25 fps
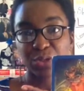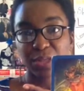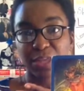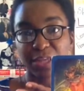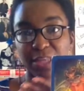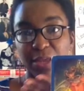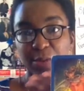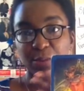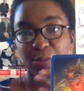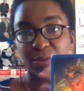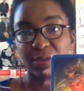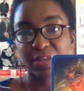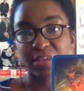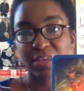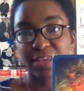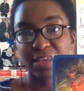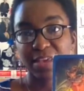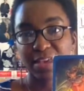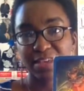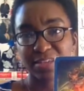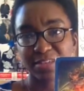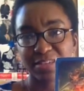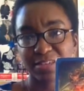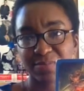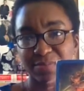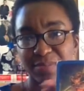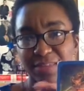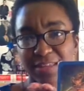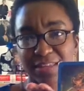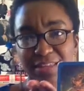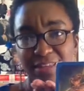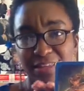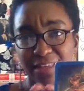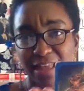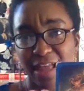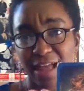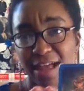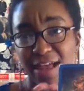like they want to catch
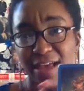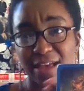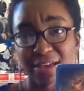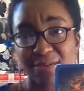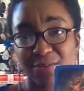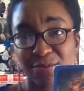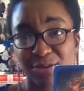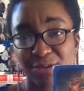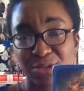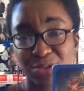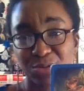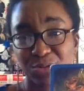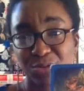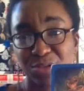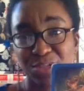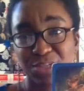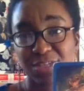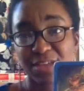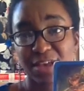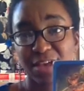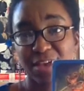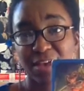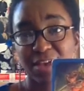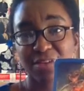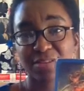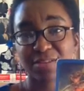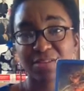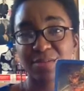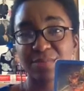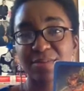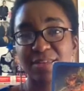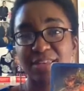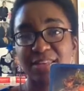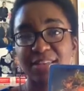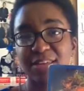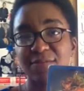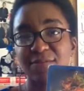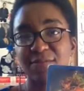something live or a screenshot or
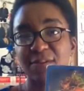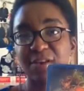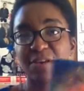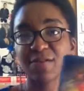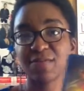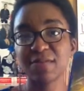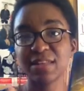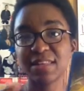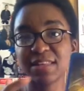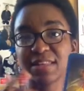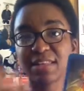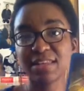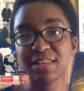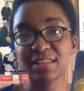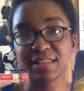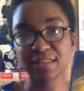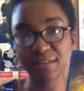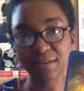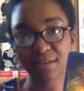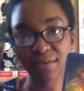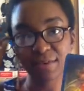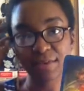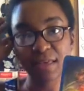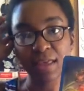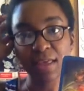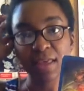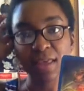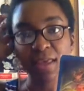something. They're very vindictive.